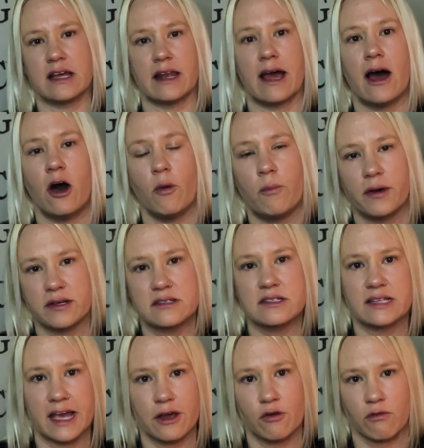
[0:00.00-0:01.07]
that help us
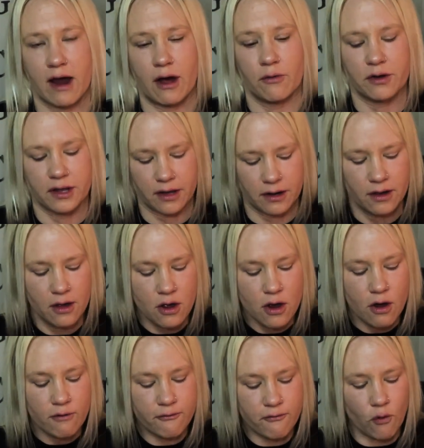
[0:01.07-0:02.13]
stay grounded
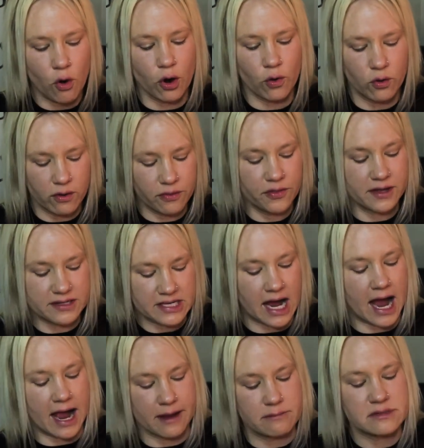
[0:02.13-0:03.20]
for the
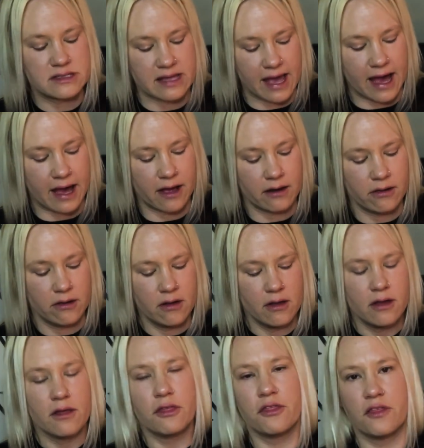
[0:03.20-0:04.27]
times that
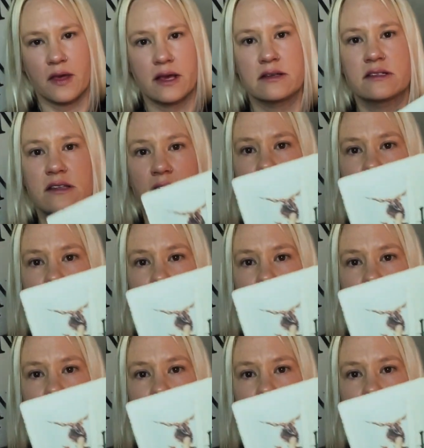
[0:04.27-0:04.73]
things